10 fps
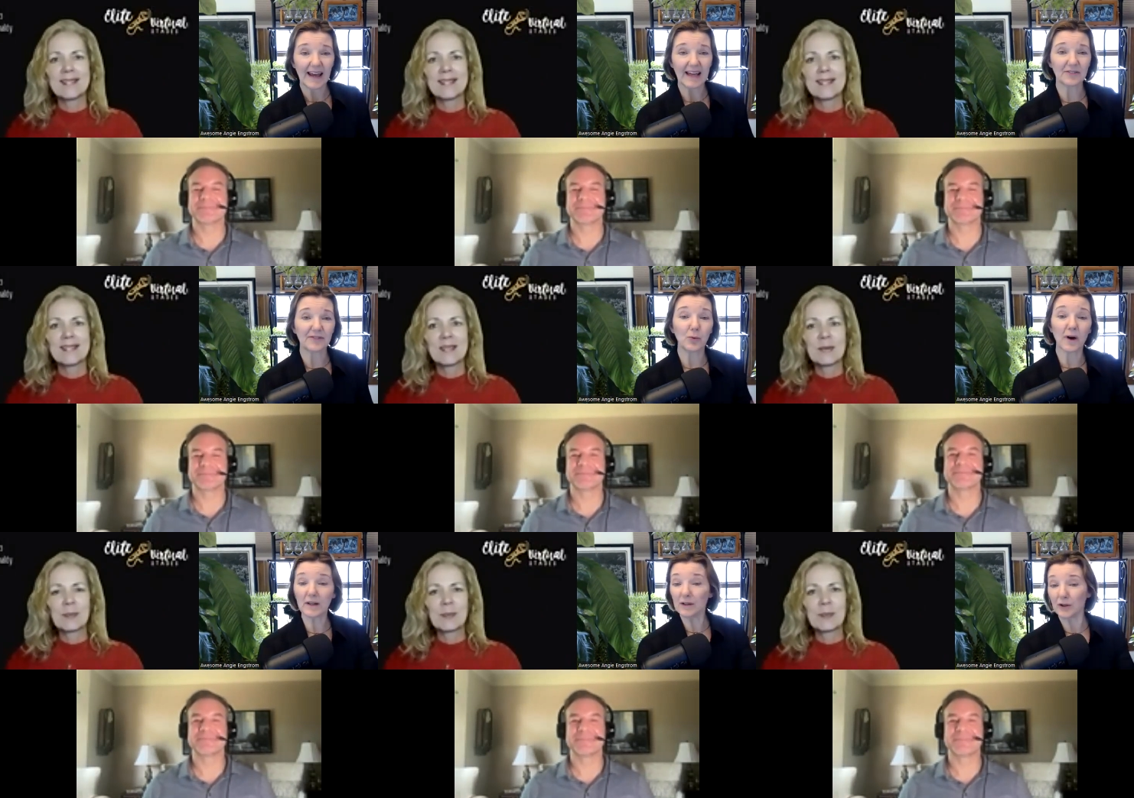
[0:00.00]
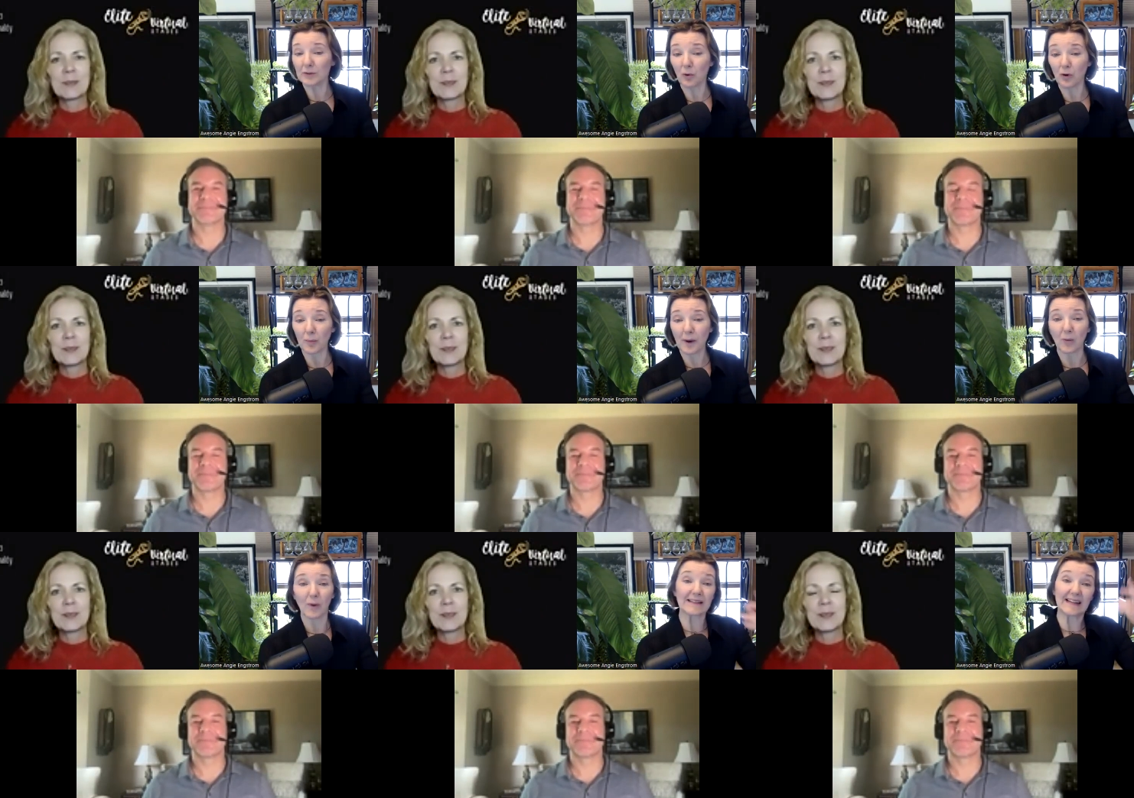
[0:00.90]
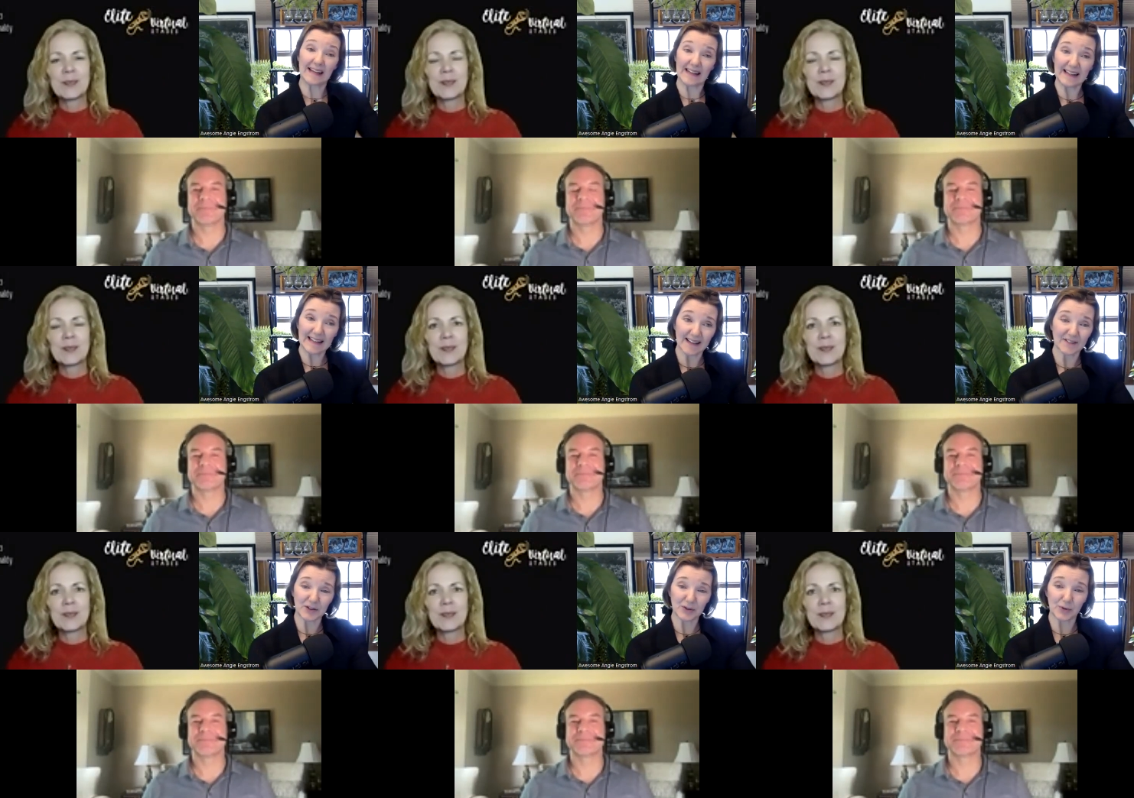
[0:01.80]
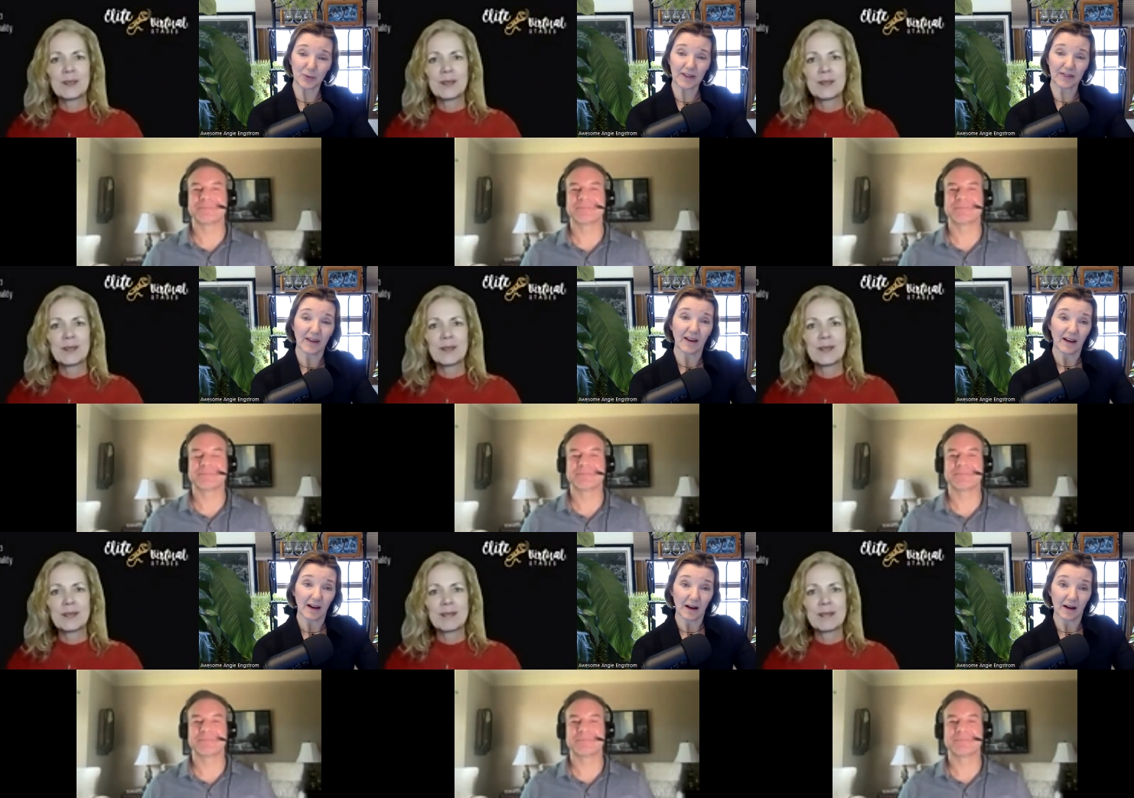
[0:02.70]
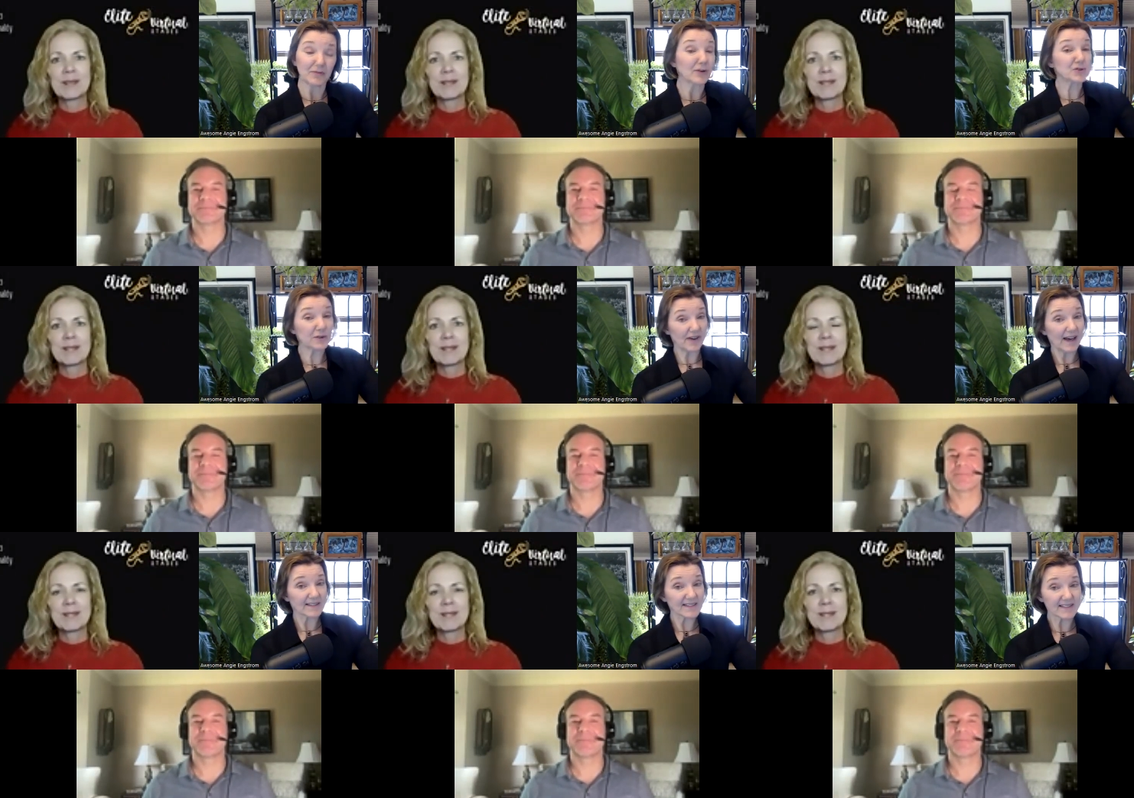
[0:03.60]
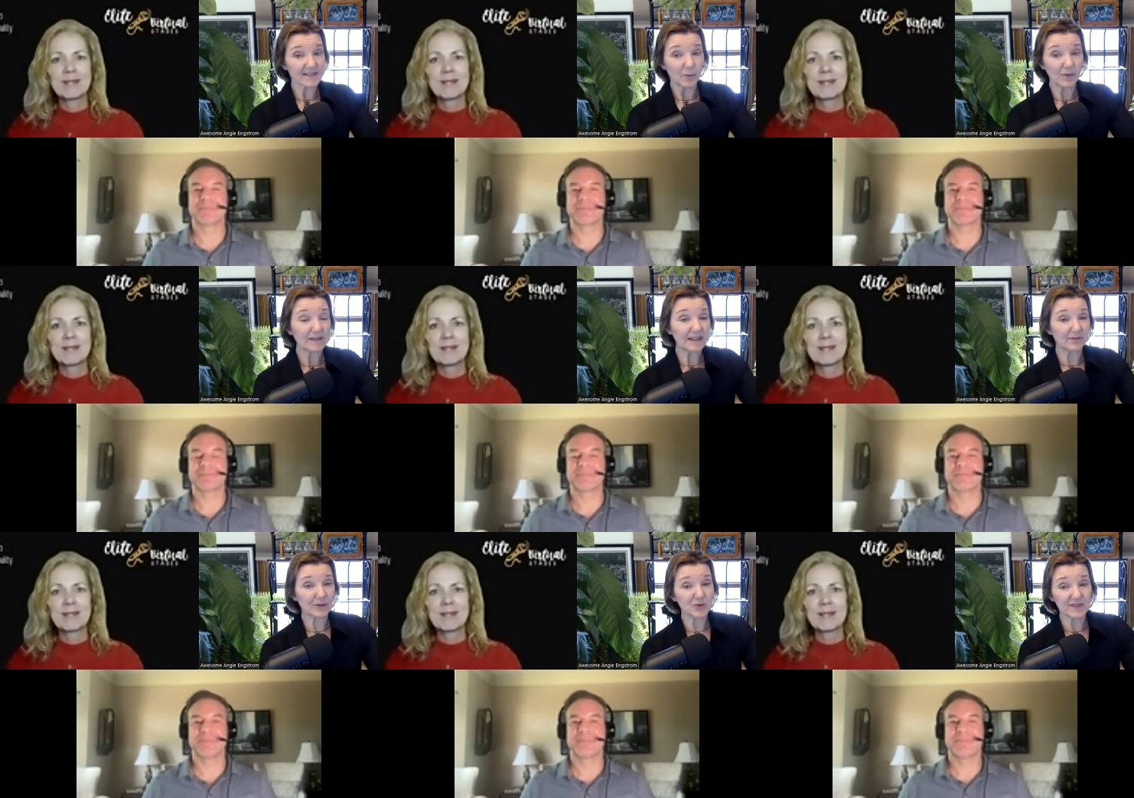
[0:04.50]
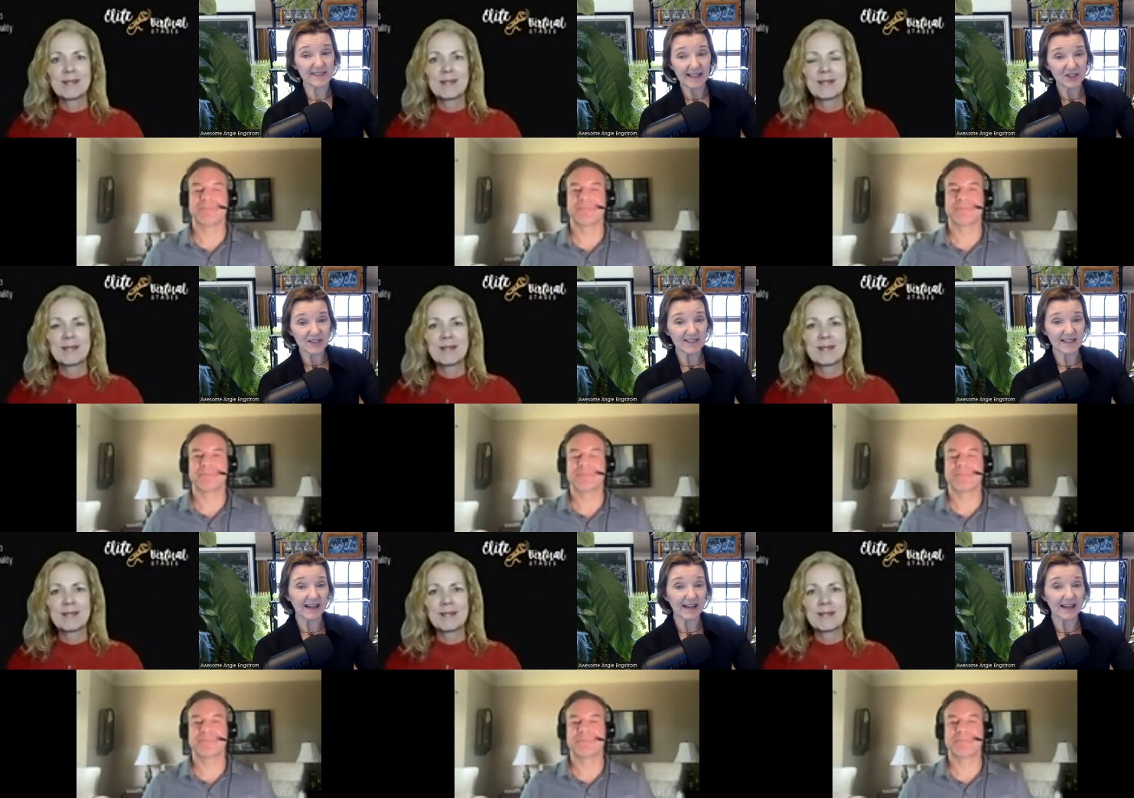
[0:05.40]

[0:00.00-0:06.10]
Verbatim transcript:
Speaker 1: And if you want to learn more about what Gidi and I do with uh, virtual events, with Elite Virtual Stages,